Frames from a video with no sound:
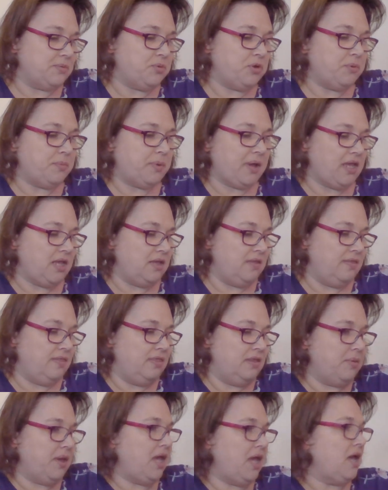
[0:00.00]
I put it back in
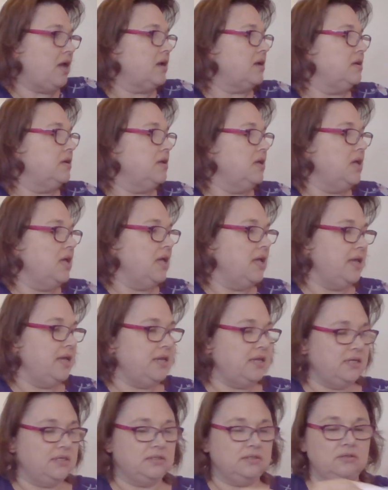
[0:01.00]
the bag.
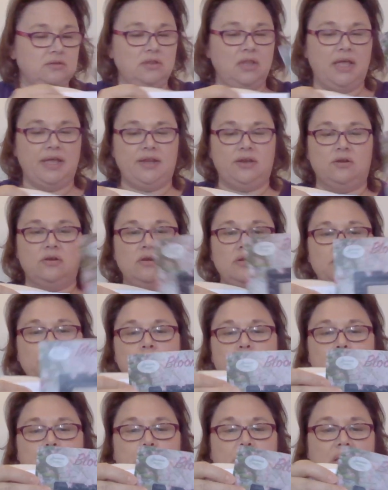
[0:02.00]
It is a little lighter,
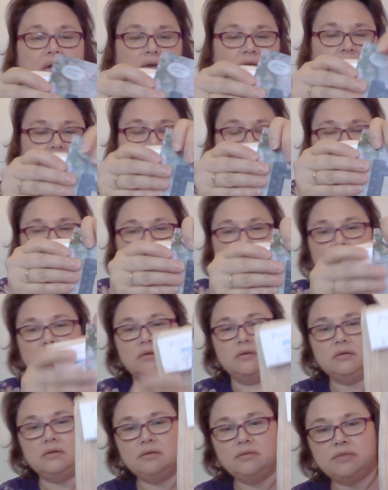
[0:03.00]
but
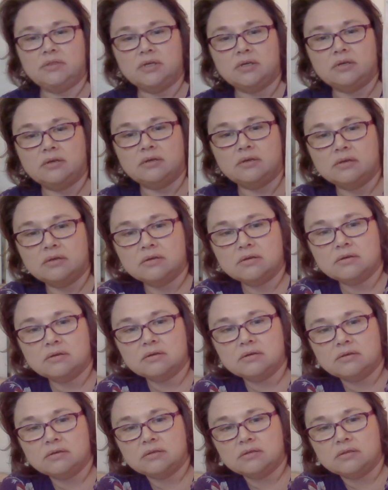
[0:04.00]
the
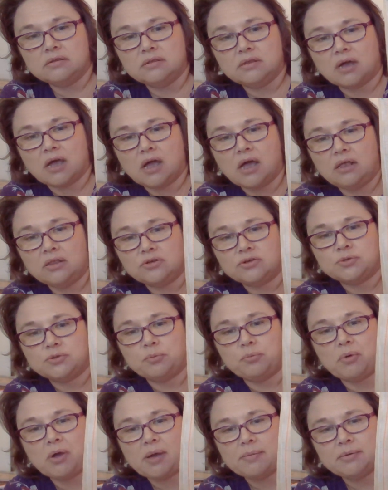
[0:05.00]
colors would
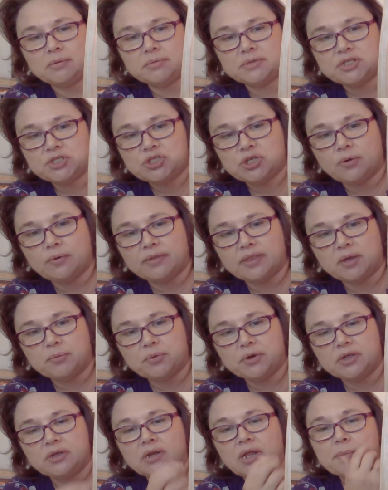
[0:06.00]
probably show on that
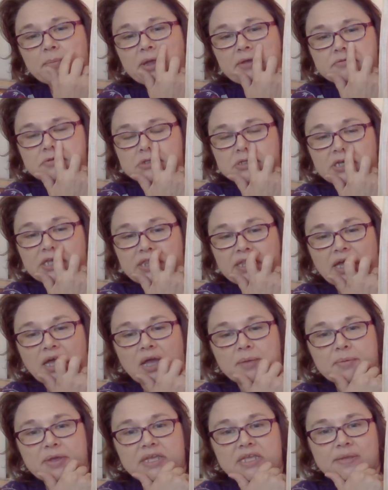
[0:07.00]
pretty good. I might have to look at that. I
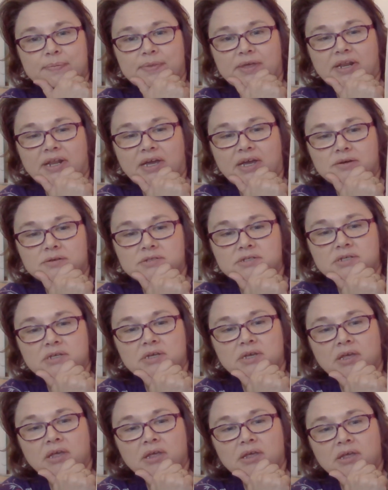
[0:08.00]
might keep that out.
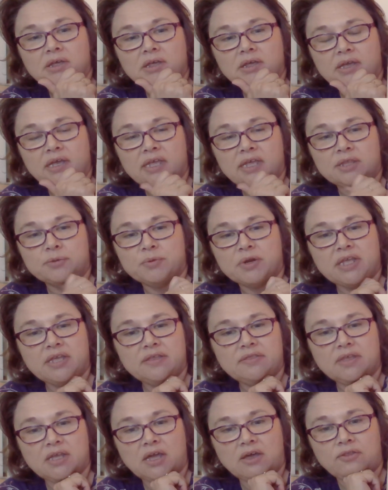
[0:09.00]
And then when I get
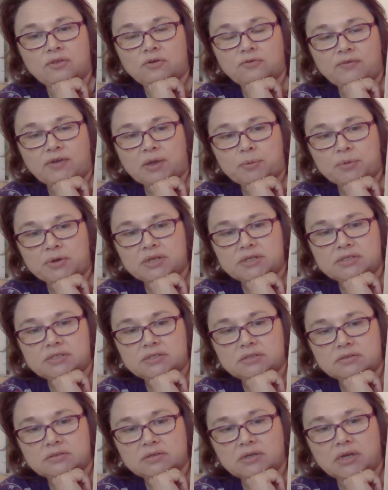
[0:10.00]
the other fabrics,
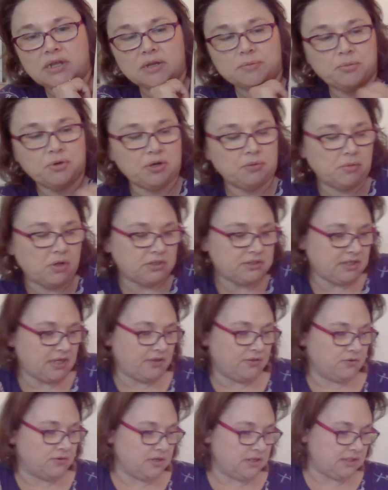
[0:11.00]
kind of put them all
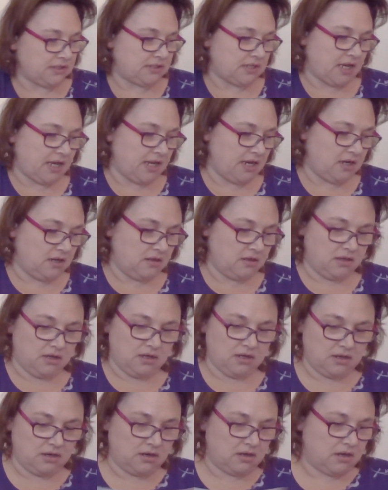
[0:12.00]
together and decide
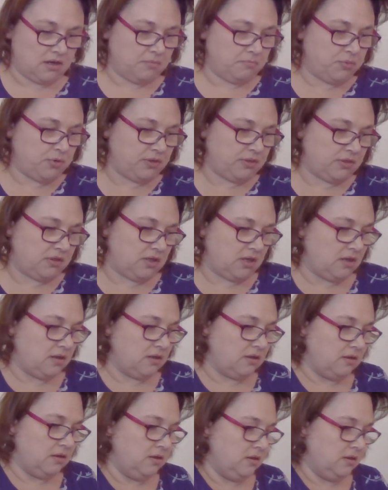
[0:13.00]
and put the